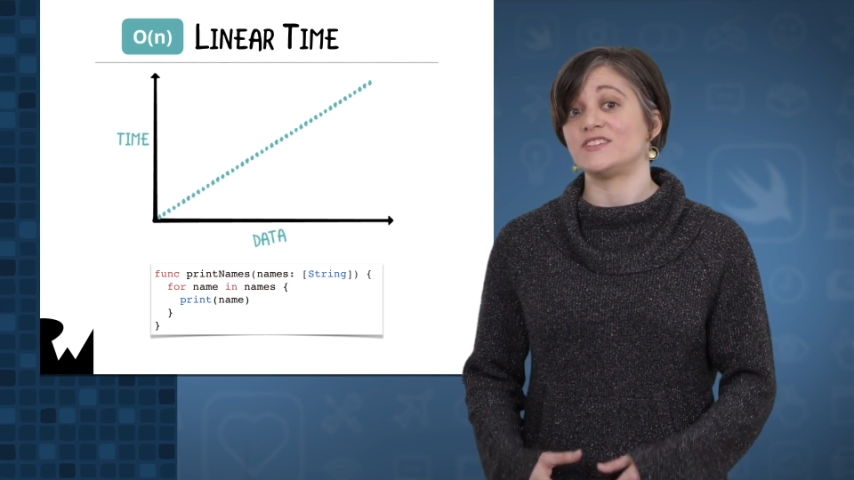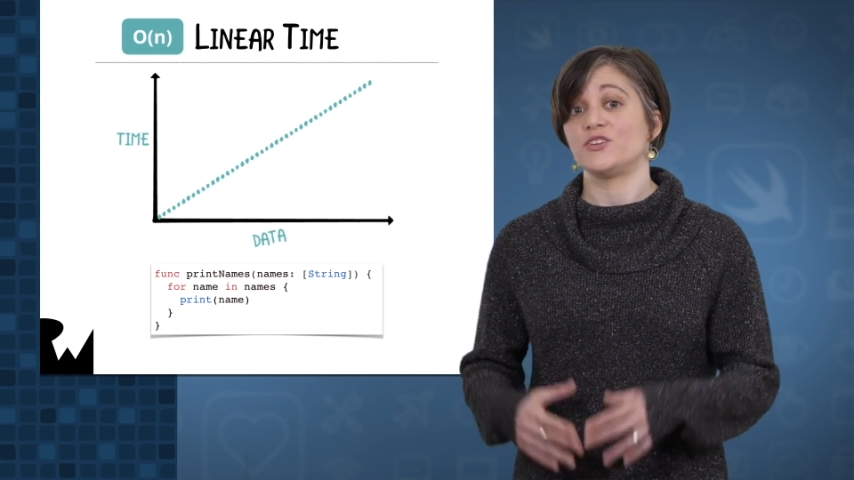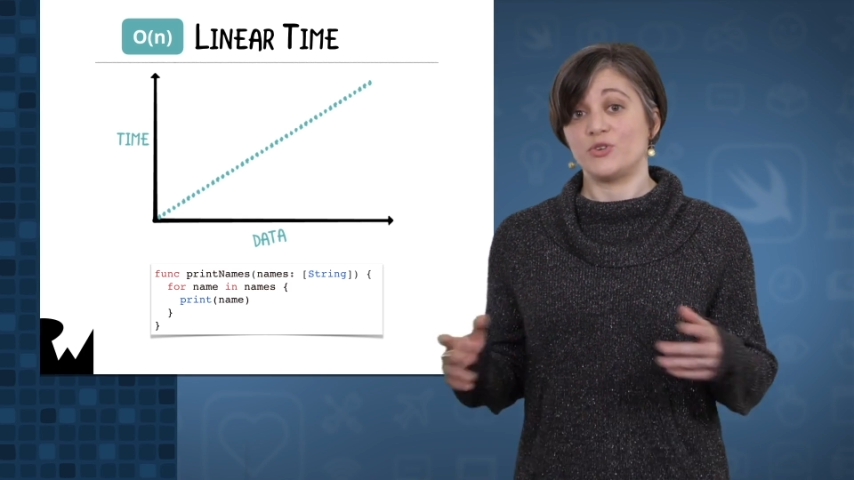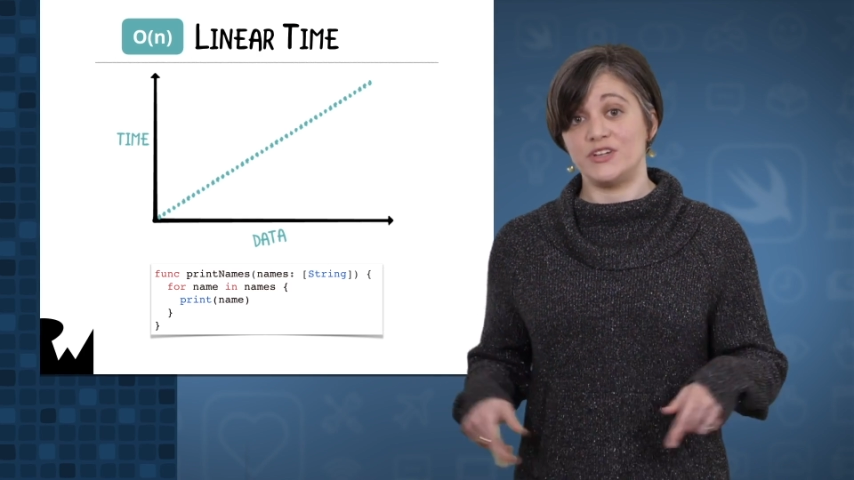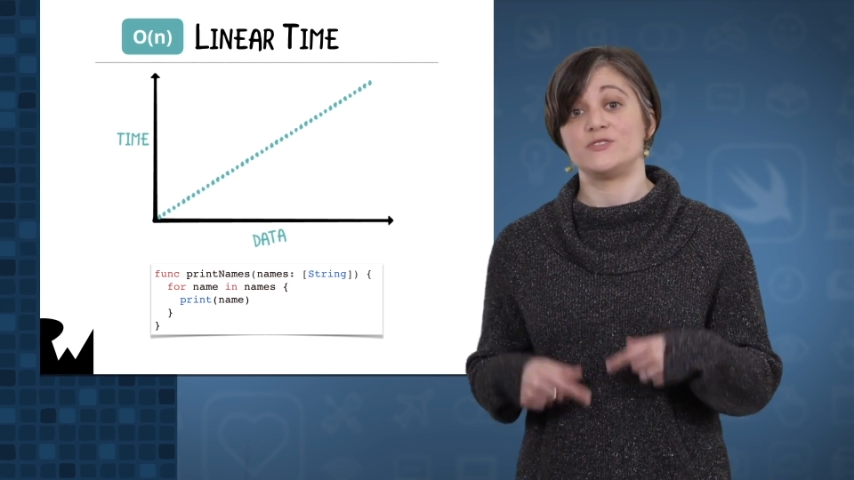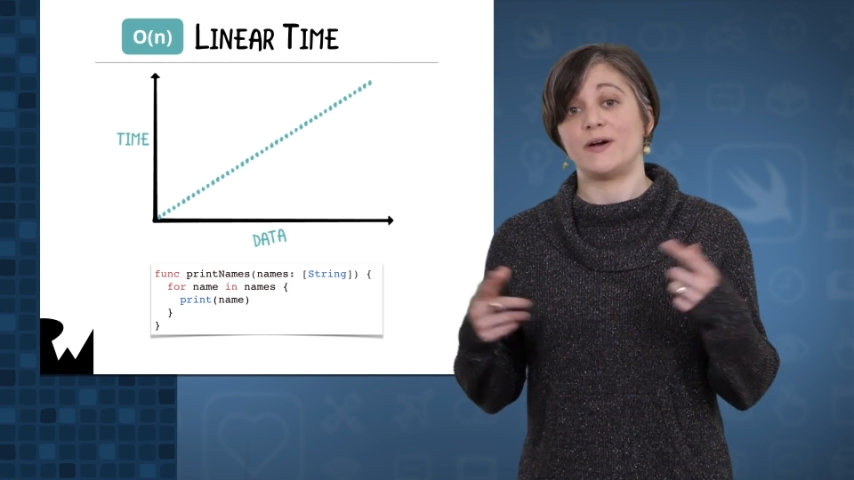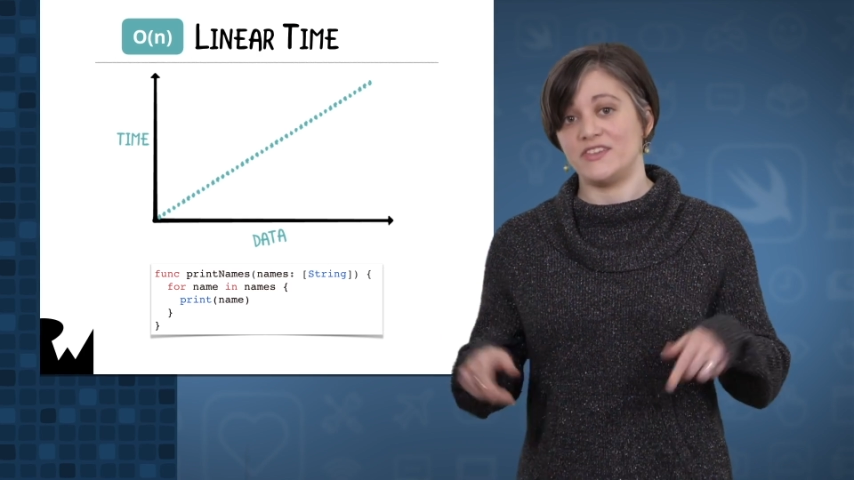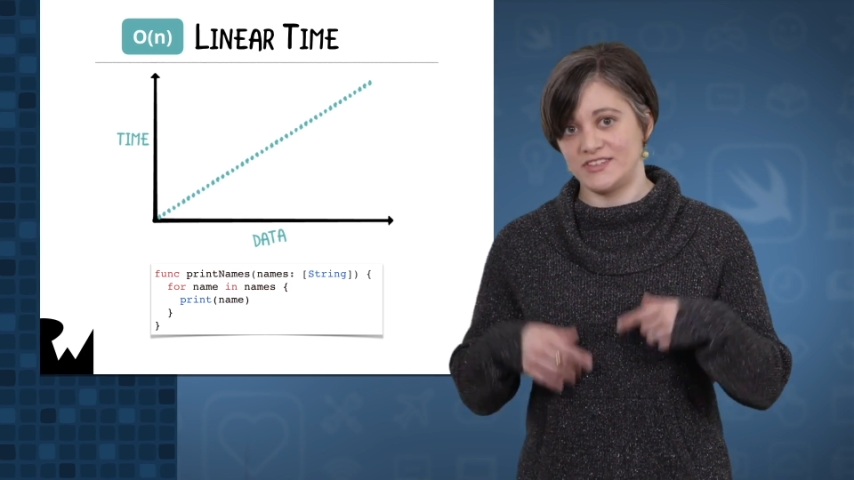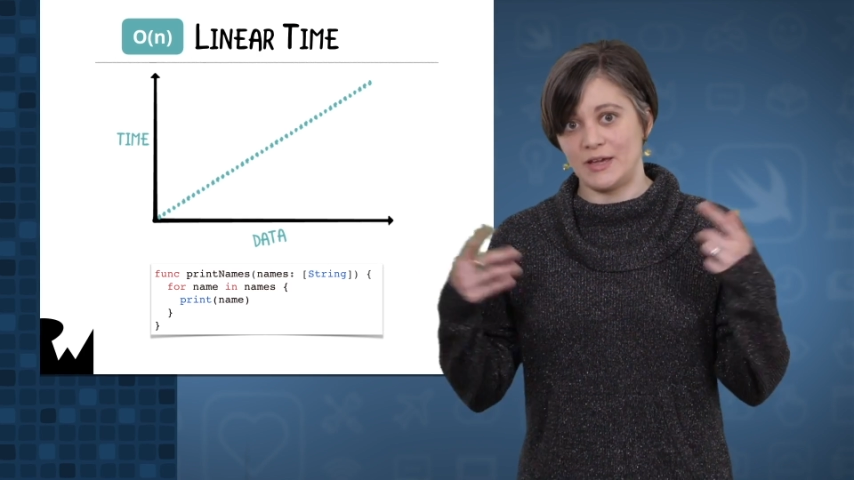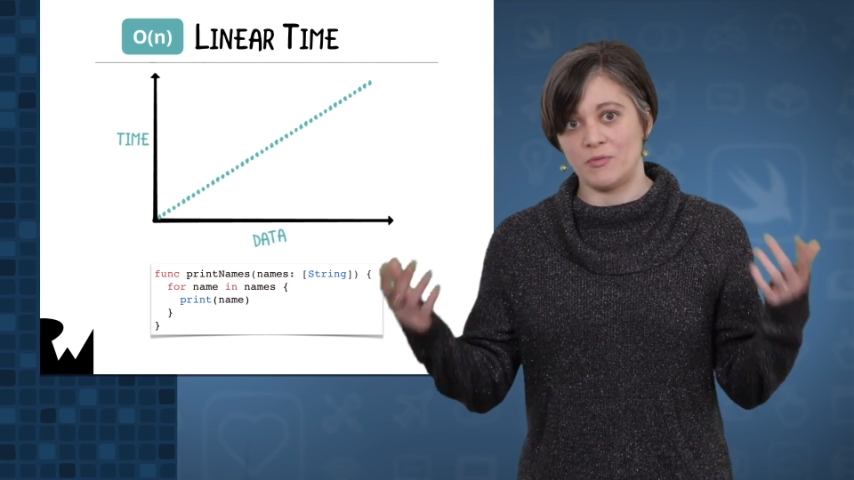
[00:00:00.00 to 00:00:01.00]
is increased by
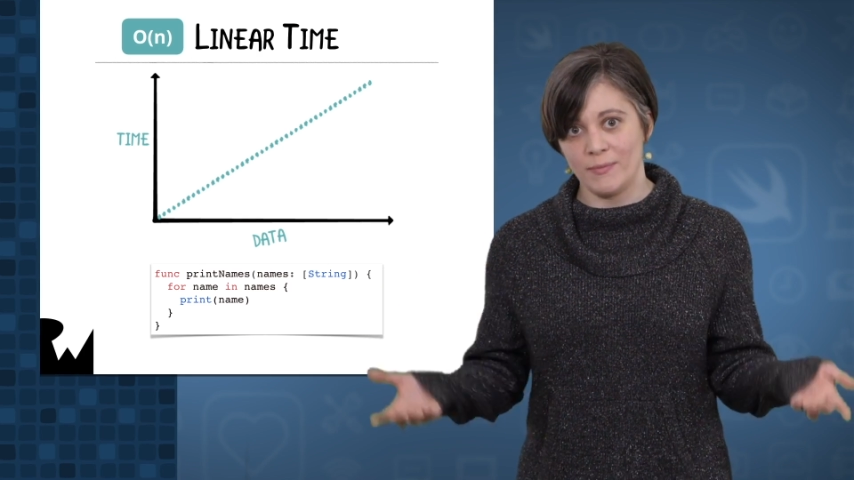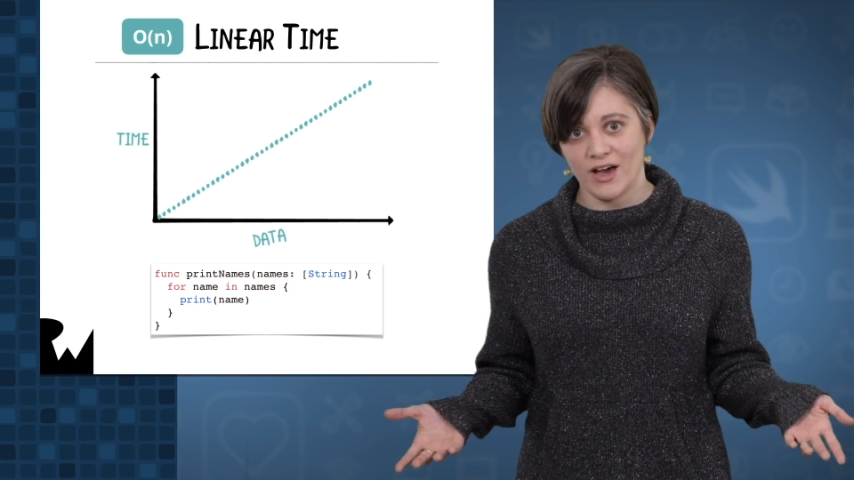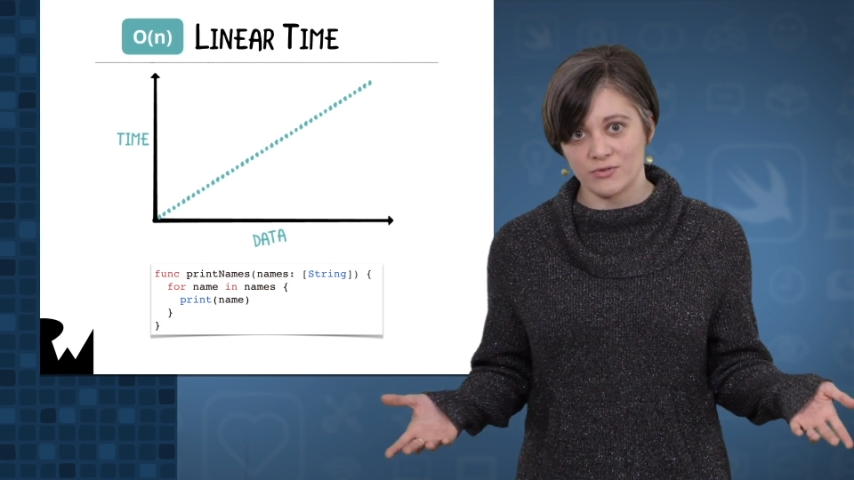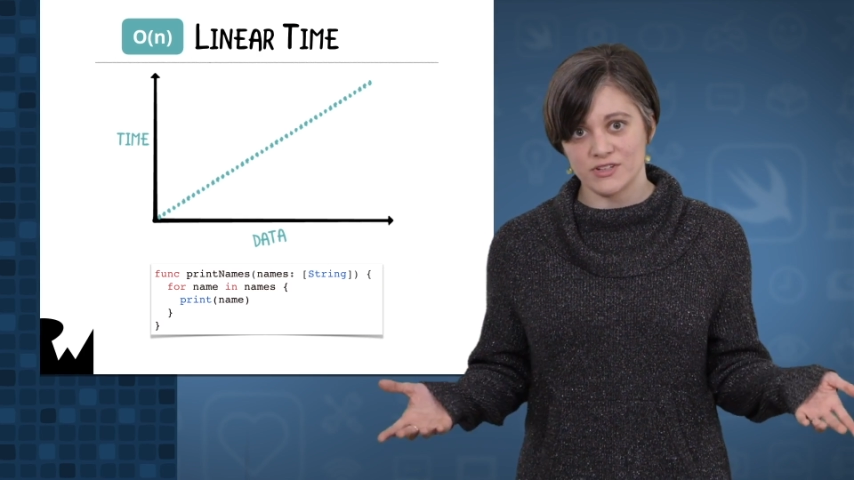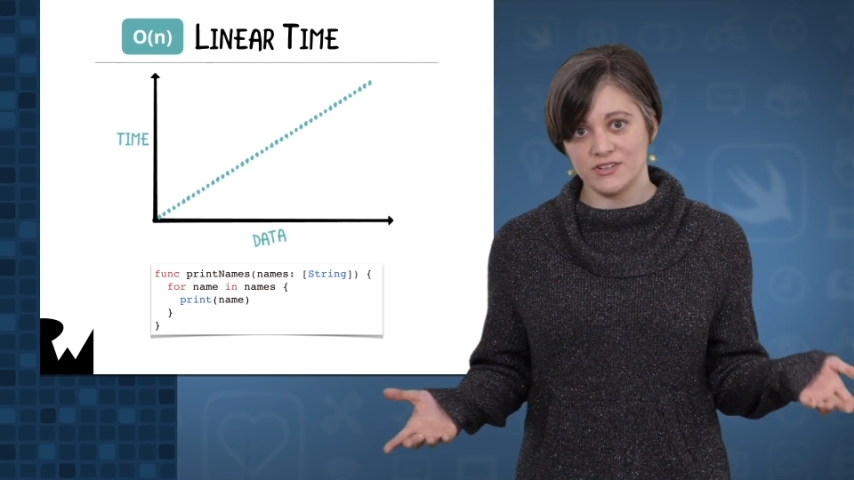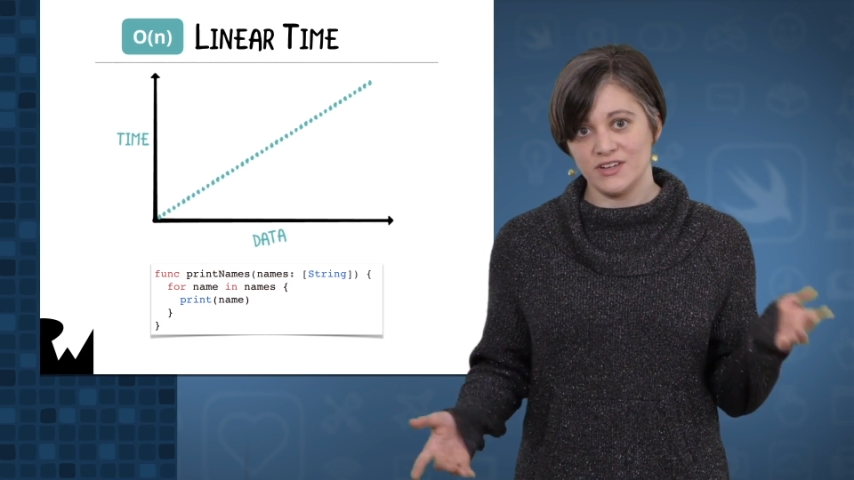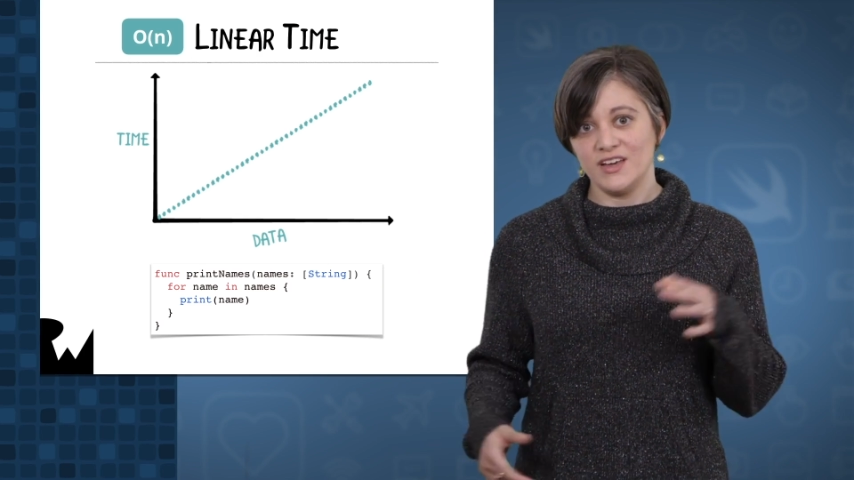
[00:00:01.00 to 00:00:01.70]
the same amount.